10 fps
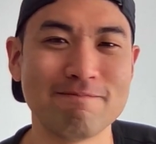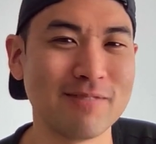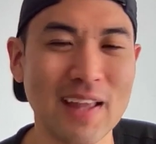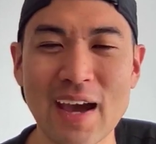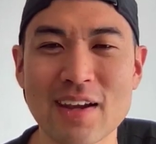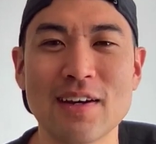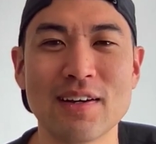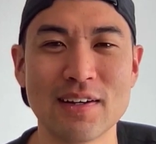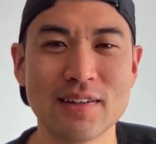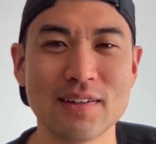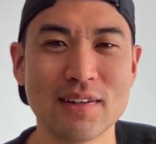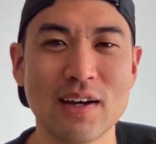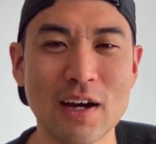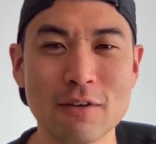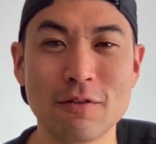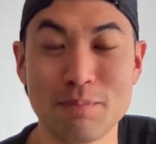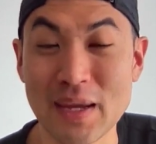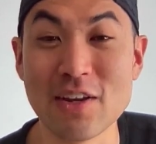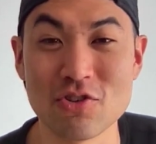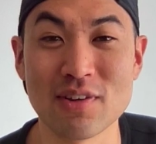lack of
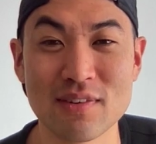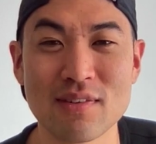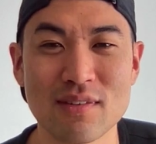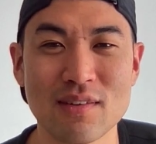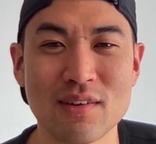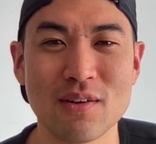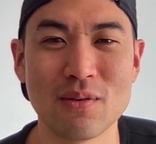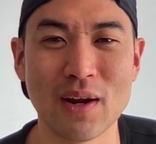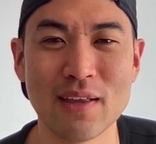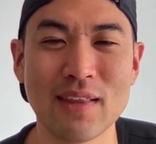patience, right?